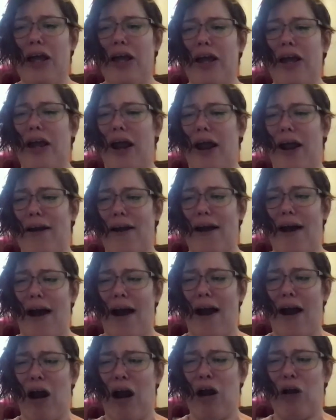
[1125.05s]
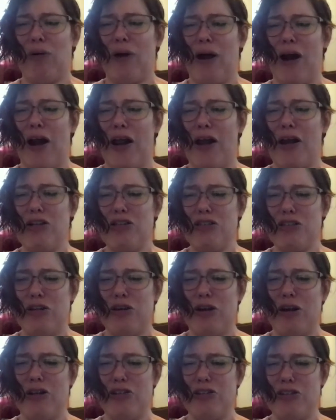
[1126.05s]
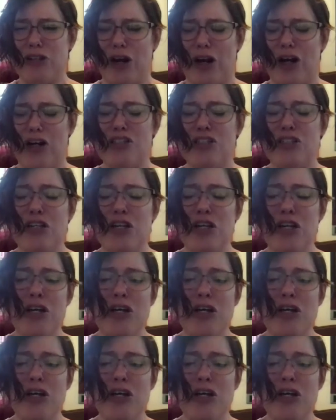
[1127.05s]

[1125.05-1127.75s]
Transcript: and iHeartRadio, so you can search